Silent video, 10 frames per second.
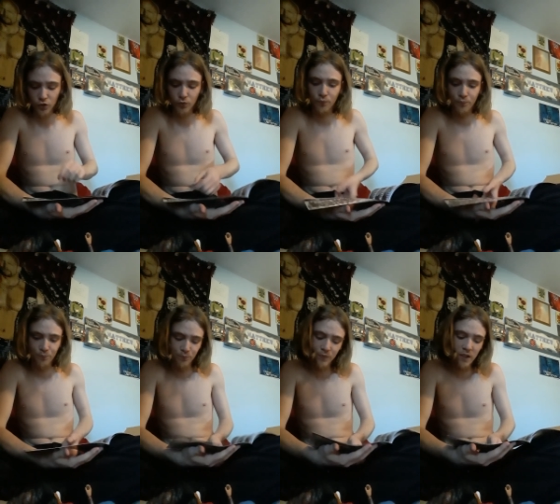I'm
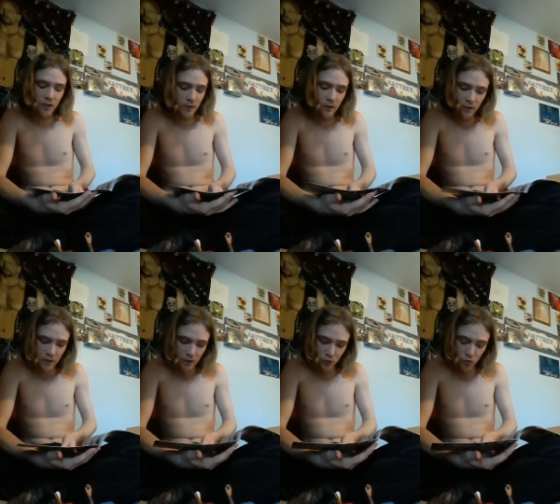
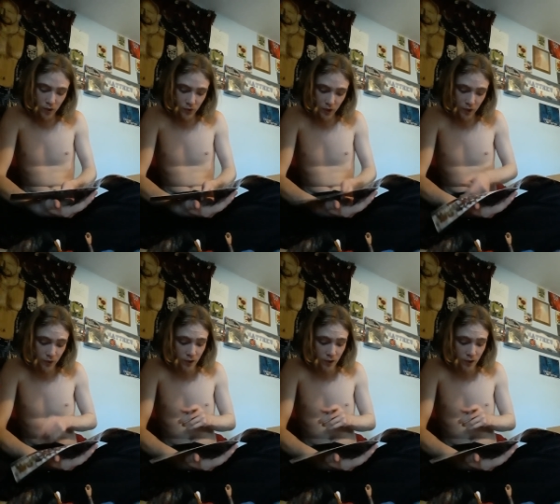trying to think.